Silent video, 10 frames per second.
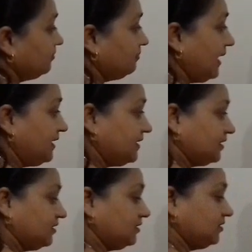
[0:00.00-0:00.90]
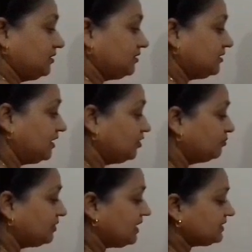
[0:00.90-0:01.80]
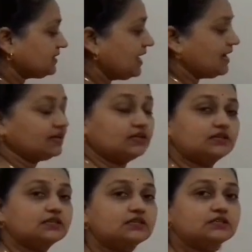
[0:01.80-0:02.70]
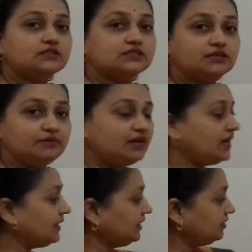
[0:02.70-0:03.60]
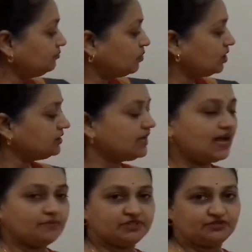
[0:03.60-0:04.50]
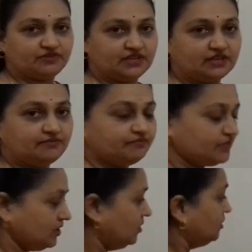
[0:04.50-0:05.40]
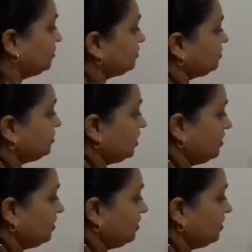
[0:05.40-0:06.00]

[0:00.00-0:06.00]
But the numerals are similar in both the hemisphere, so